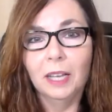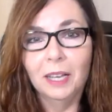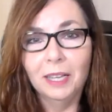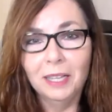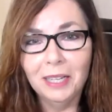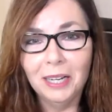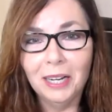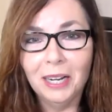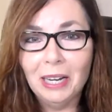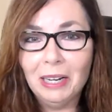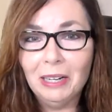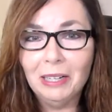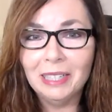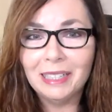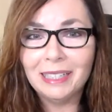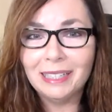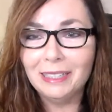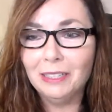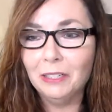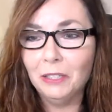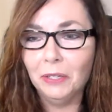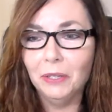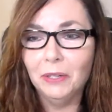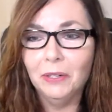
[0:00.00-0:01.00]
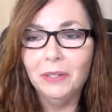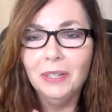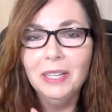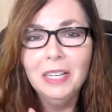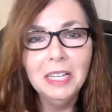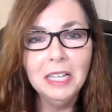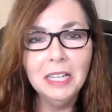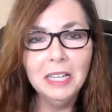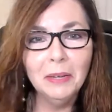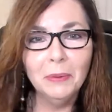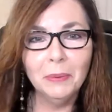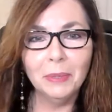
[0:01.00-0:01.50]
we can do
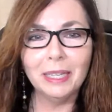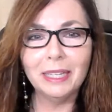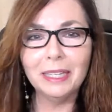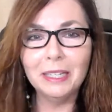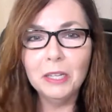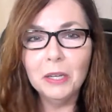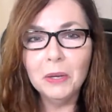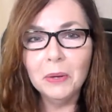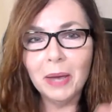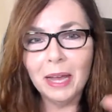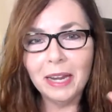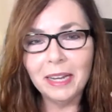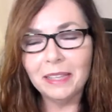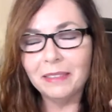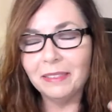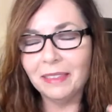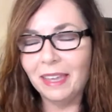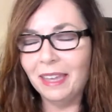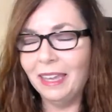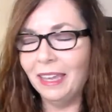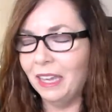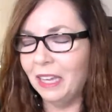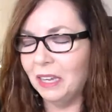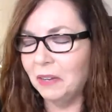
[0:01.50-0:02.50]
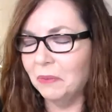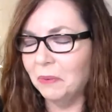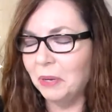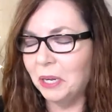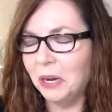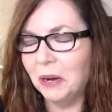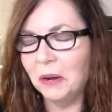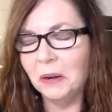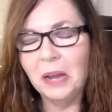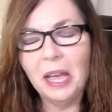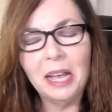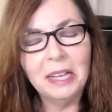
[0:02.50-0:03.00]
we can do anything. We
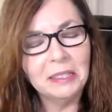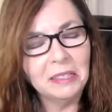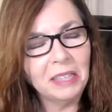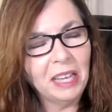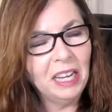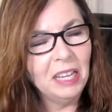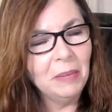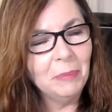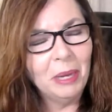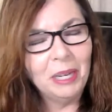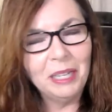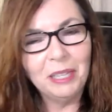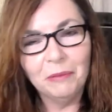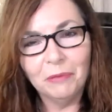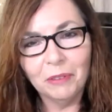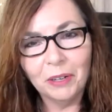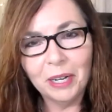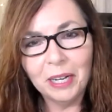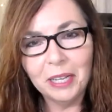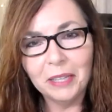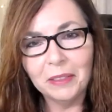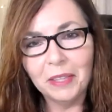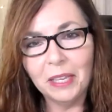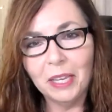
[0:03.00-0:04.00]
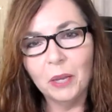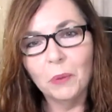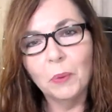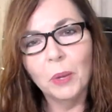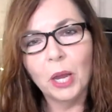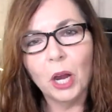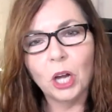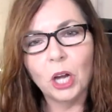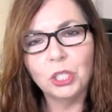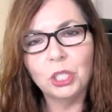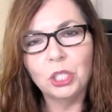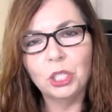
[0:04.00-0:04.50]
don't ask anybody for anything.
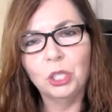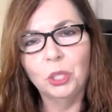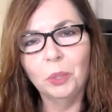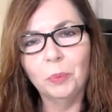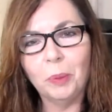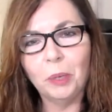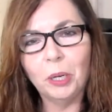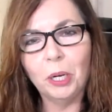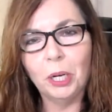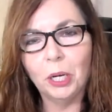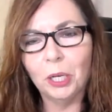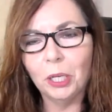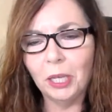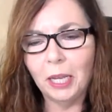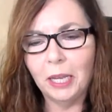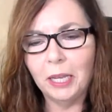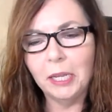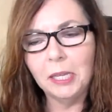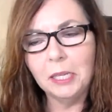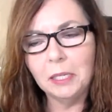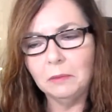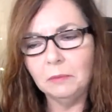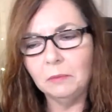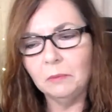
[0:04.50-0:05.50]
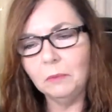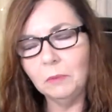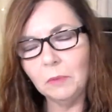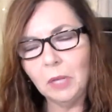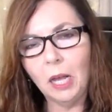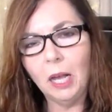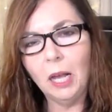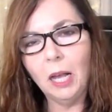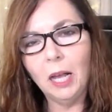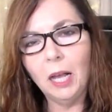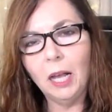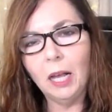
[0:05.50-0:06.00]
We are super like
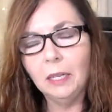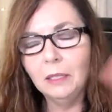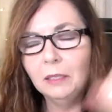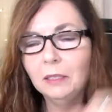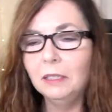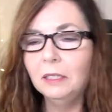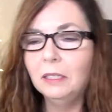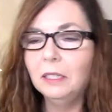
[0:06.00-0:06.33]
ah.